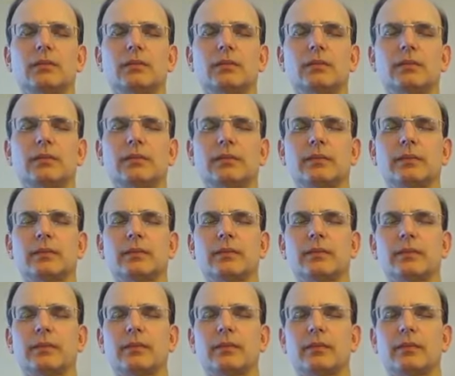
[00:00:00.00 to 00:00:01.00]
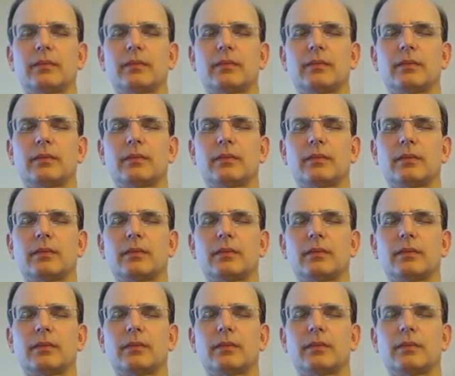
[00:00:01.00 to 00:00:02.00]

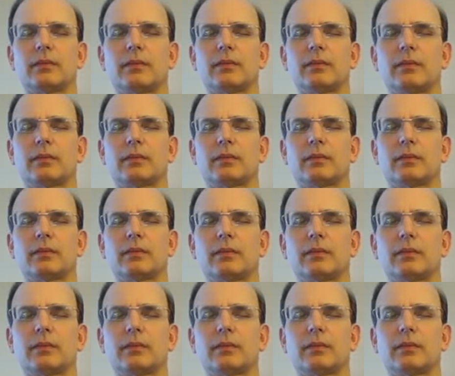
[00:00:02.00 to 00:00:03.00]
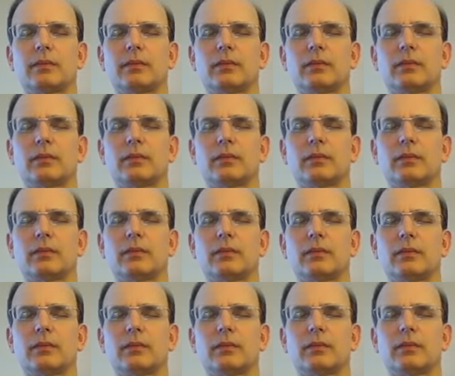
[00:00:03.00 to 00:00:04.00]

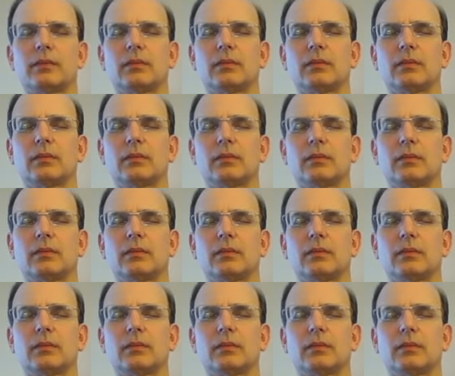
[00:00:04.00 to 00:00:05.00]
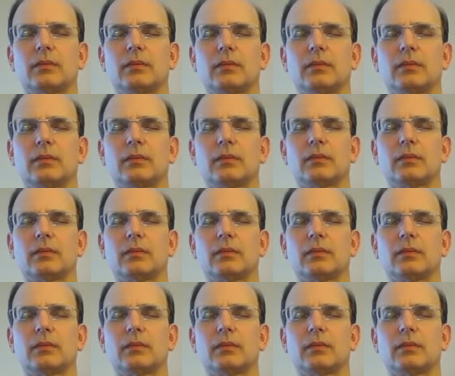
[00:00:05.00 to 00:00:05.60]
(silence)